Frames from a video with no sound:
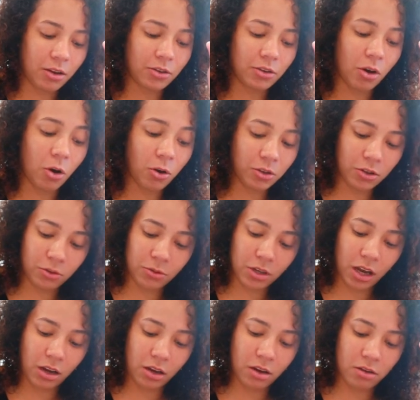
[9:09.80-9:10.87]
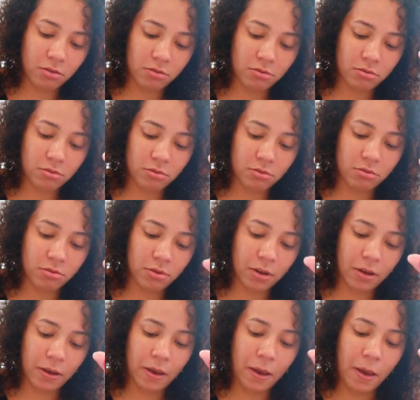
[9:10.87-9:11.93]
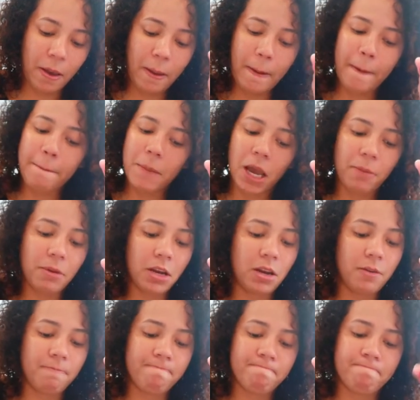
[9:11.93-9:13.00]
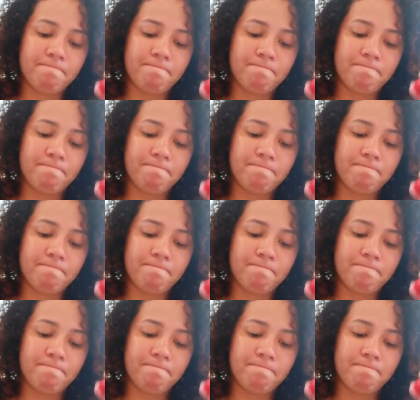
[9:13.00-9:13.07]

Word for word: on all your tacos, baby.